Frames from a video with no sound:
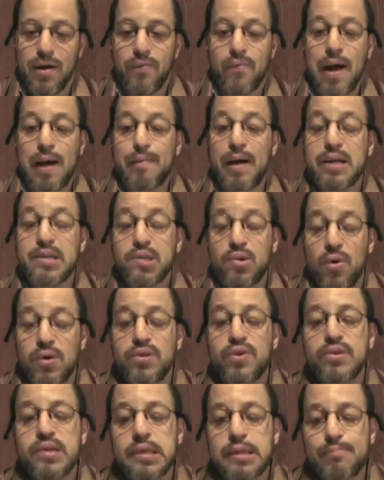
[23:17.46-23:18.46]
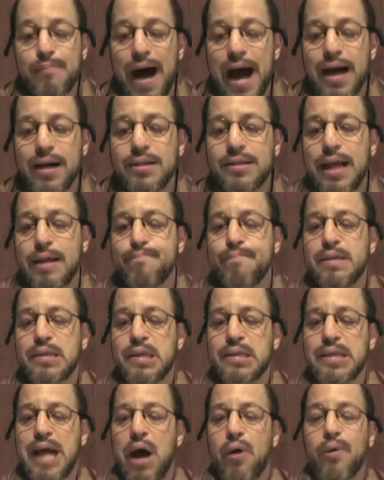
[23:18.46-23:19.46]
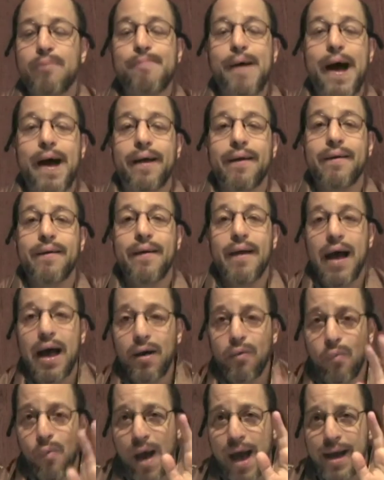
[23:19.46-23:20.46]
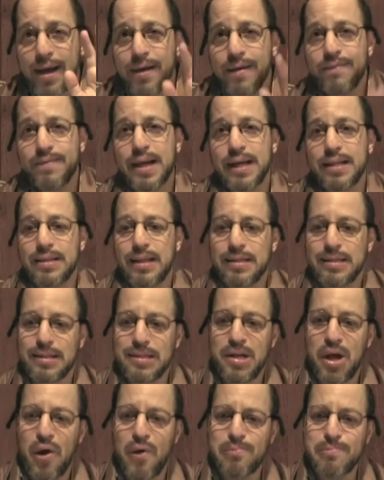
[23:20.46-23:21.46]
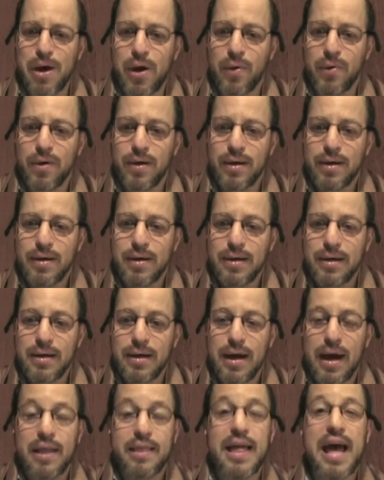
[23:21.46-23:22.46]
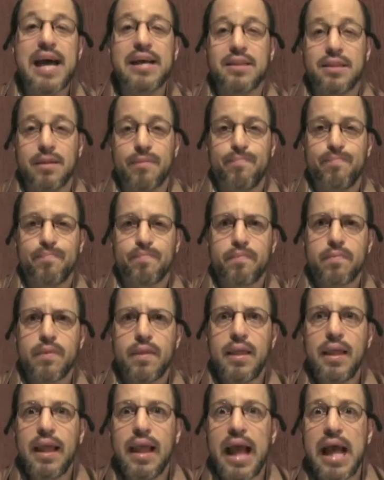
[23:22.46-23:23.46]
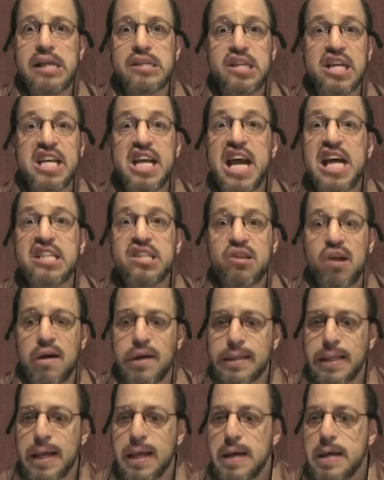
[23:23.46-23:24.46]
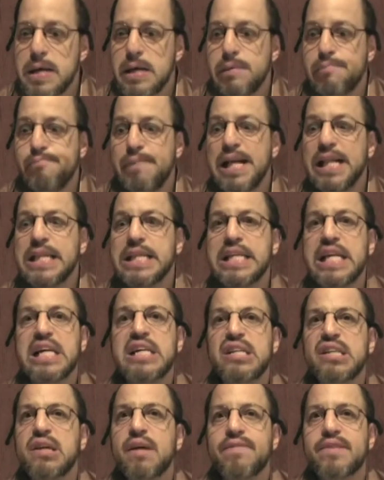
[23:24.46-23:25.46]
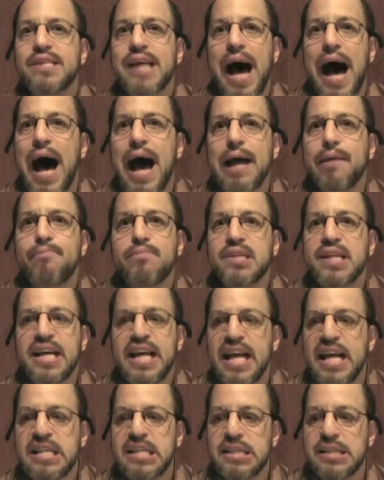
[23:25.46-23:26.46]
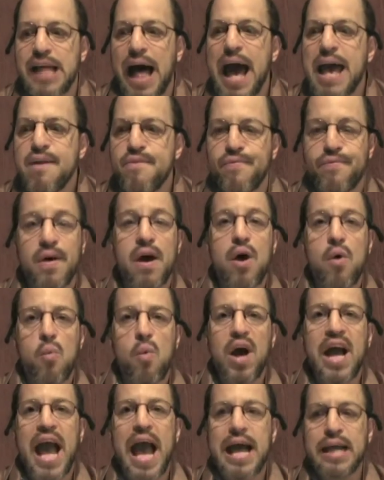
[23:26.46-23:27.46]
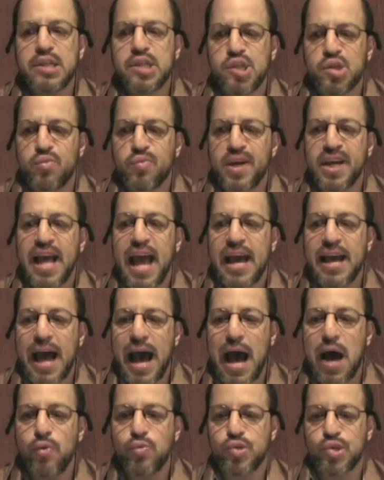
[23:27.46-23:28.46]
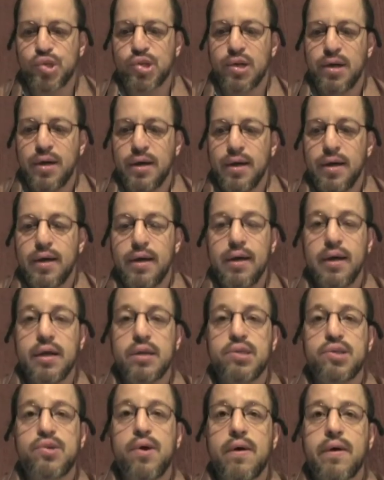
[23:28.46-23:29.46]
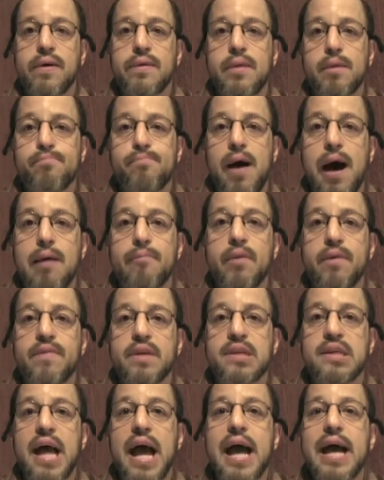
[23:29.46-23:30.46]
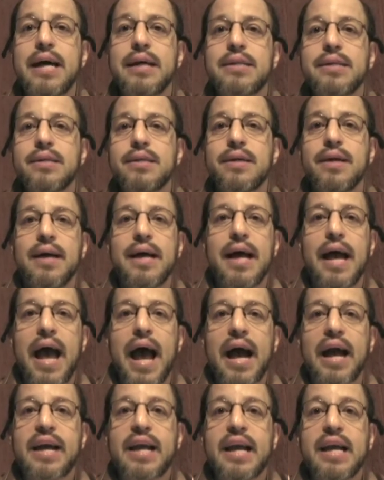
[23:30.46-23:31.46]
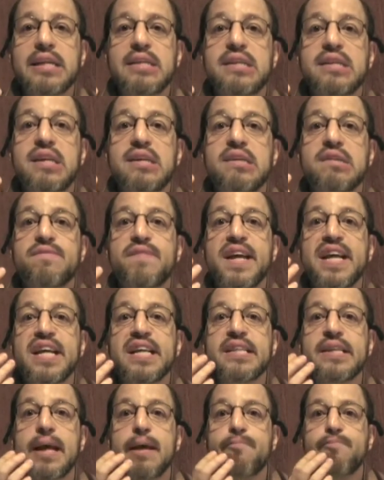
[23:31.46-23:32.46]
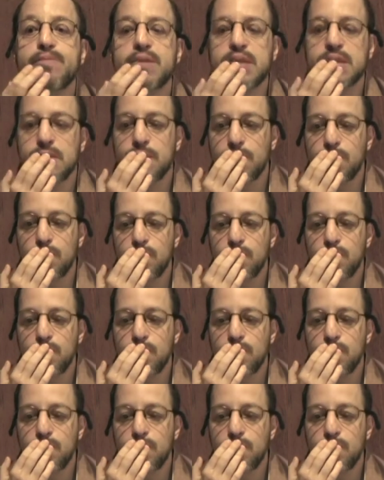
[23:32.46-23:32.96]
Rabbi Saunders smiled at Mrs. Auerbach and waved at little Yomo. Then, as he had done millions of times in his life when entering a house, he took the palm of his hand and kissed his fingertips.